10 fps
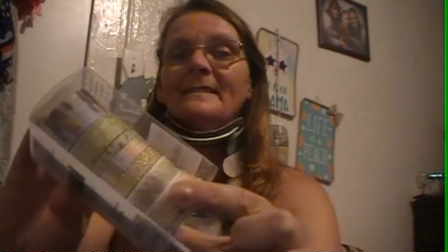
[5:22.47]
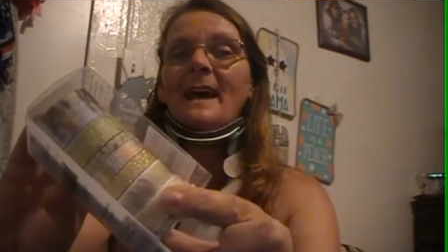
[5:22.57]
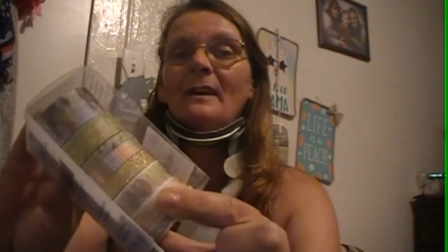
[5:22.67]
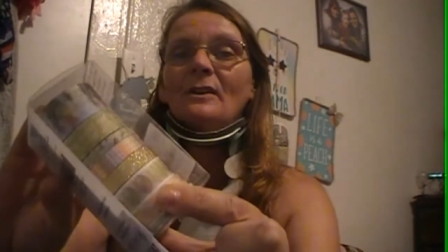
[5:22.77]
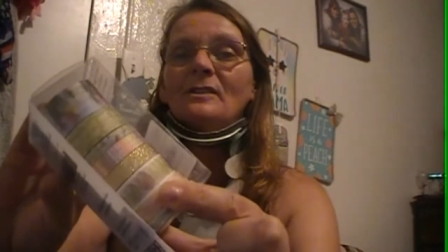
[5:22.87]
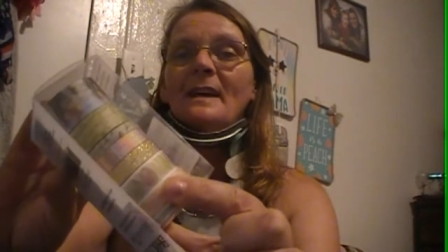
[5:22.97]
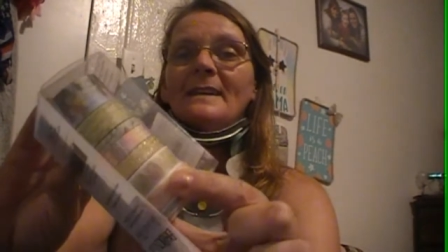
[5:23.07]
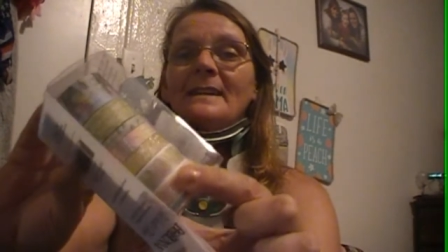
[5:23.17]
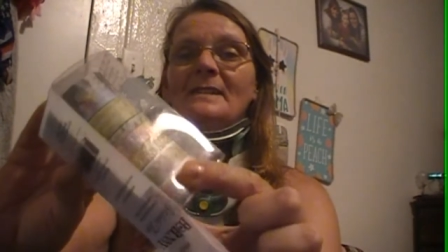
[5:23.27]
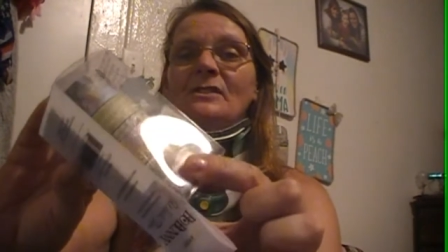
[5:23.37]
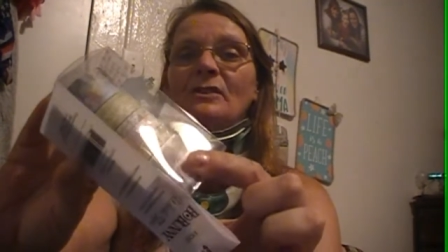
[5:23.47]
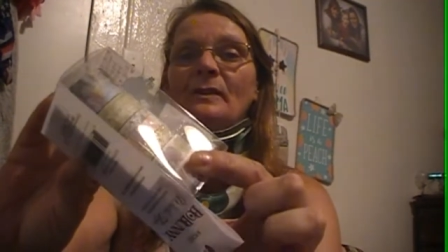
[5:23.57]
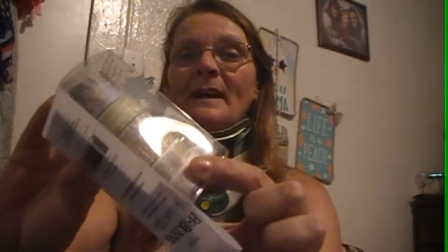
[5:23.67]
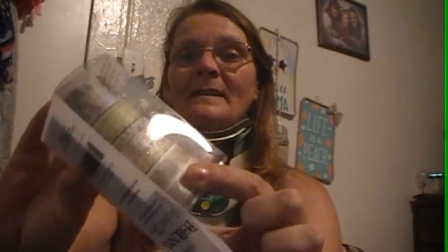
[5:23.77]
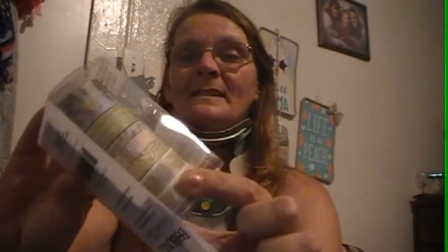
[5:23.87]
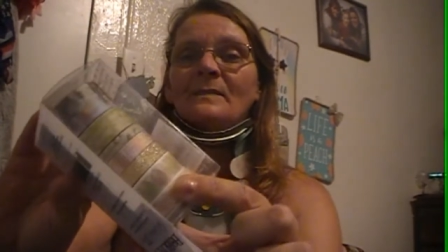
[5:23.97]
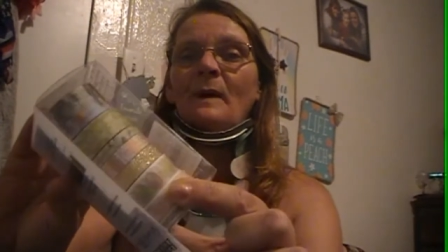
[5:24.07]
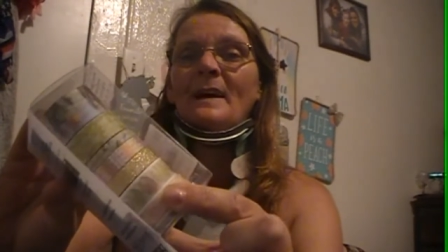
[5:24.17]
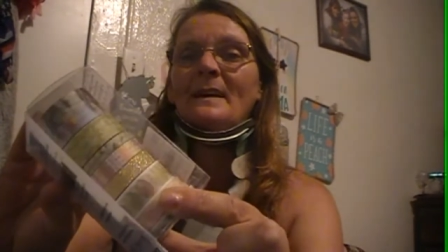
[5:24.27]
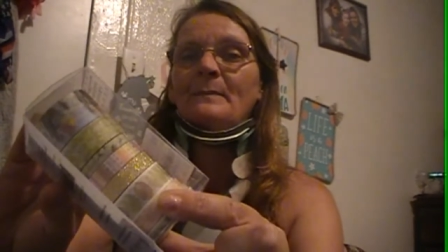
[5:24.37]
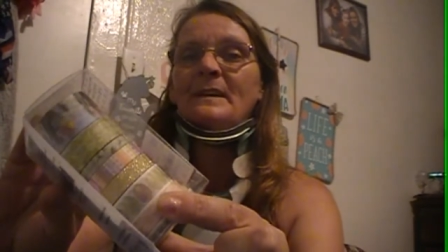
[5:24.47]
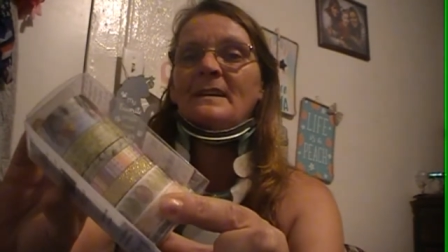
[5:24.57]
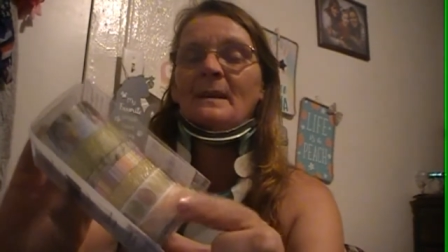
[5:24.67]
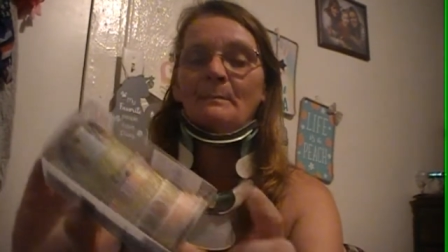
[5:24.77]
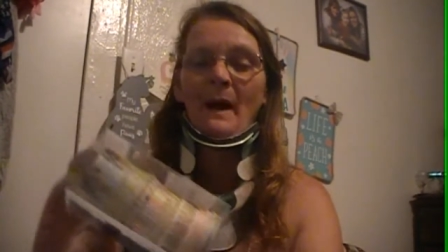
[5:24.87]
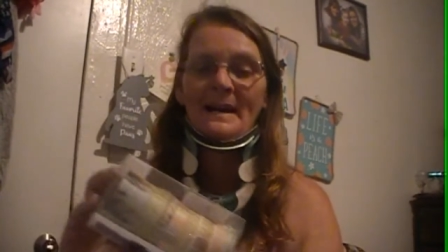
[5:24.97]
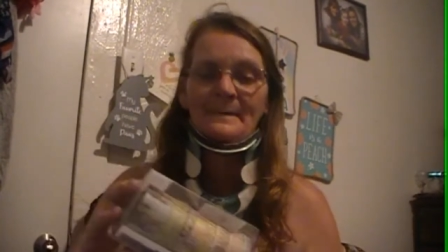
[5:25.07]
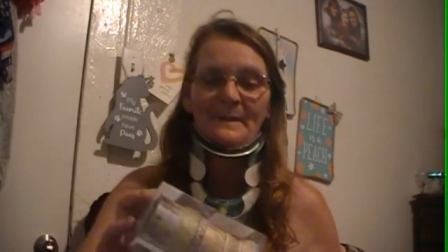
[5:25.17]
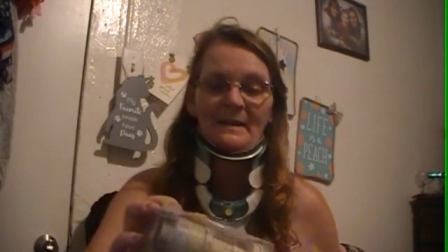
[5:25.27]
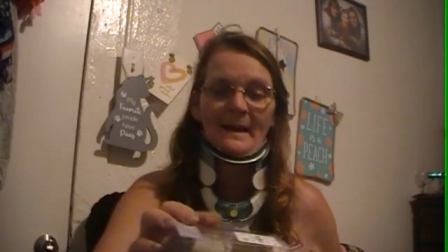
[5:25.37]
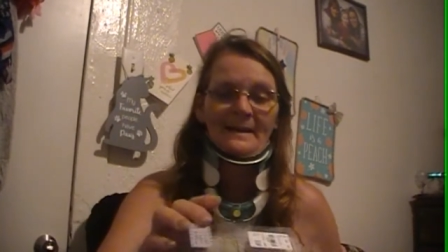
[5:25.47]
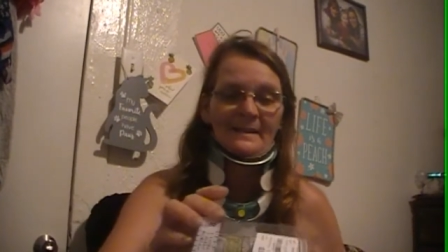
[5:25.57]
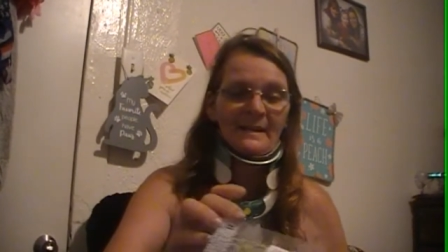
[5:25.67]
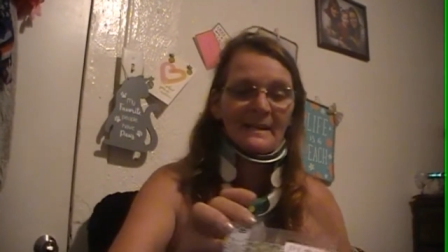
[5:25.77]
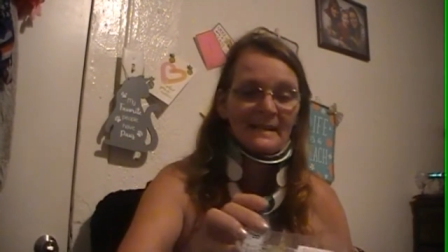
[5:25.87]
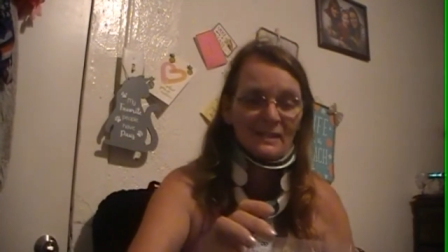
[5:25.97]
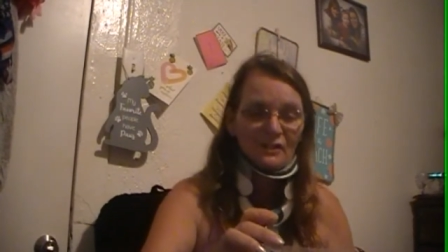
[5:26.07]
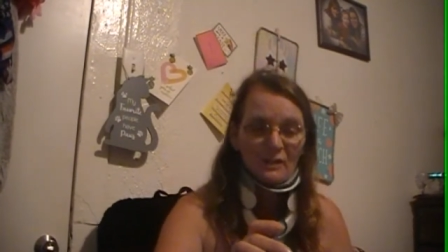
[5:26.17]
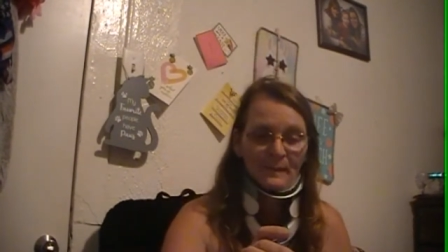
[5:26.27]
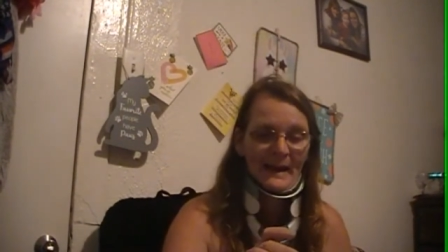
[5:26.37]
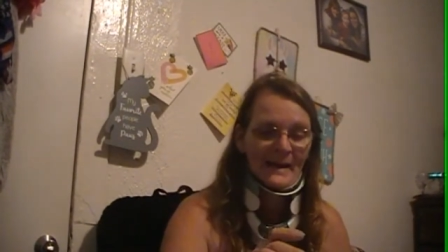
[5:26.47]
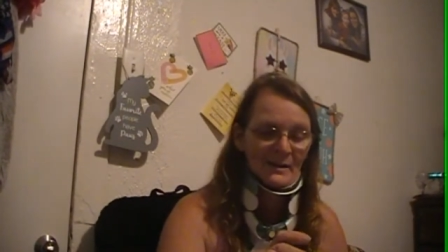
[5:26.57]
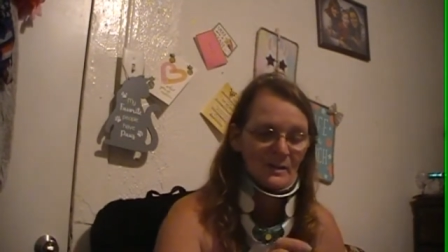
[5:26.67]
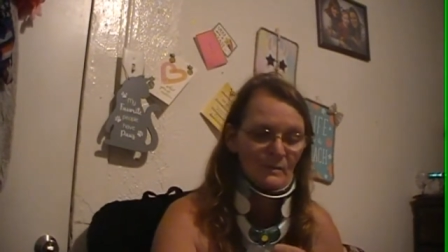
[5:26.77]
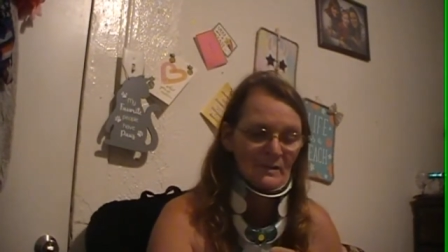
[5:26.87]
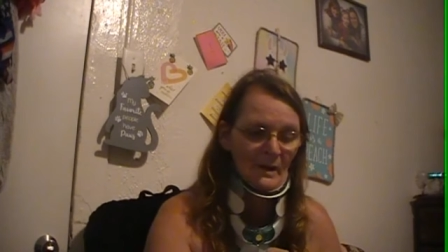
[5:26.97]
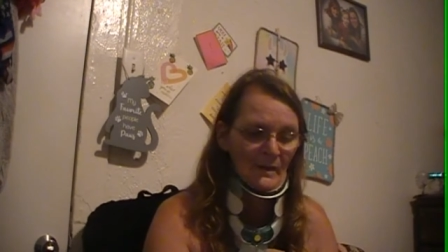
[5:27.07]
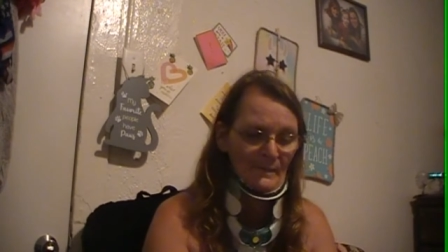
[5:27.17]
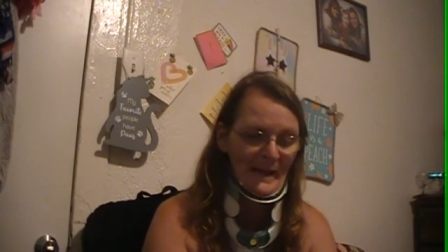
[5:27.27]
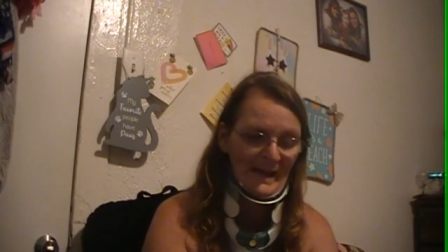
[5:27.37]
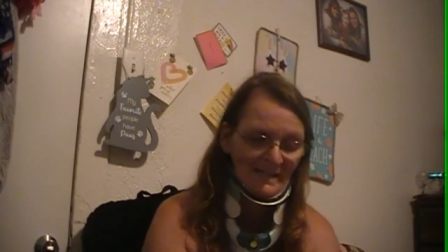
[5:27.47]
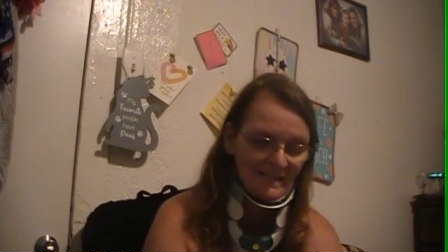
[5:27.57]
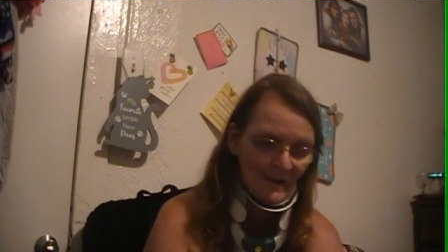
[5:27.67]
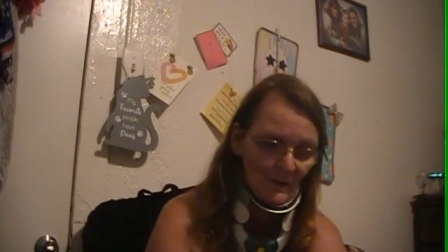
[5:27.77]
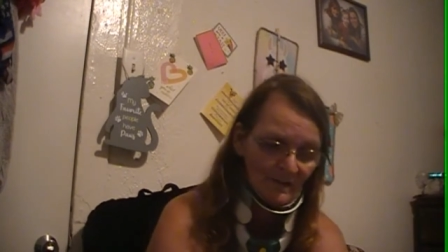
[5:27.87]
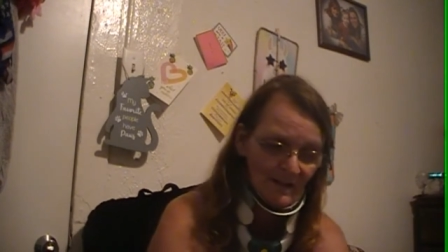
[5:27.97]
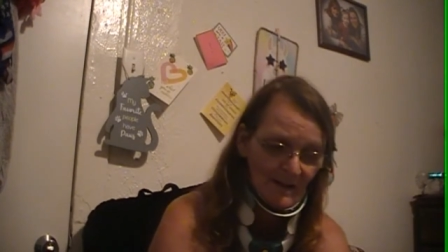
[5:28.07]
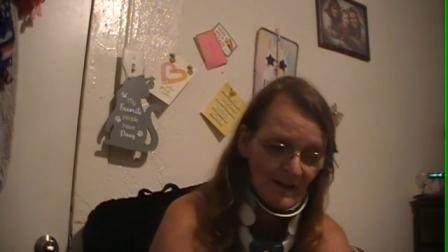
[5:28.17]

That looks like Easter eggs. That's why I kept thinking it might have been like an Easter pattern with all the pastels.